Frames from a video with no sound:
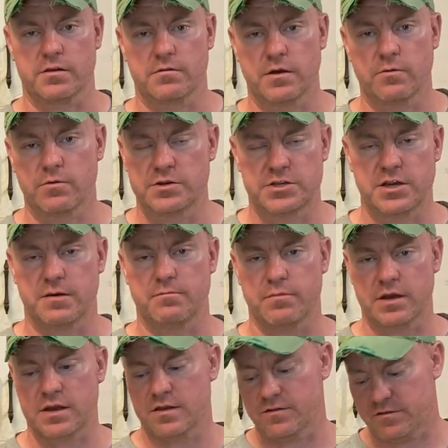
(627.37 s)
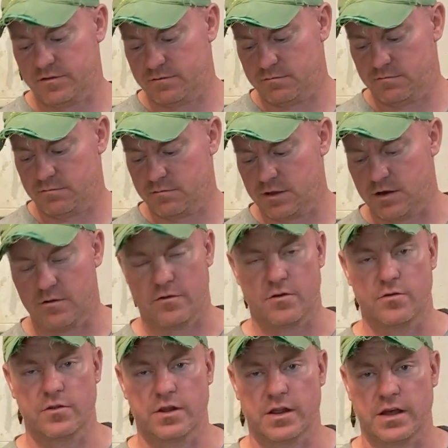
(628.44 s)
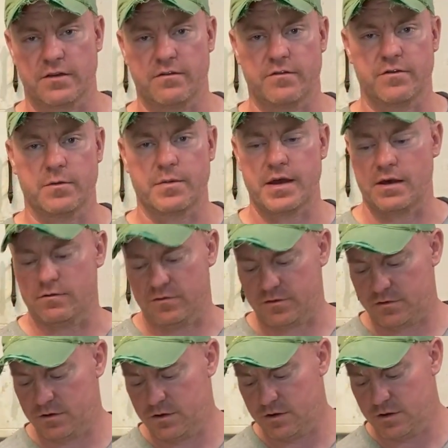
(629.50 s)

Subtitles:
It would ship because, they're only like 50 pounds.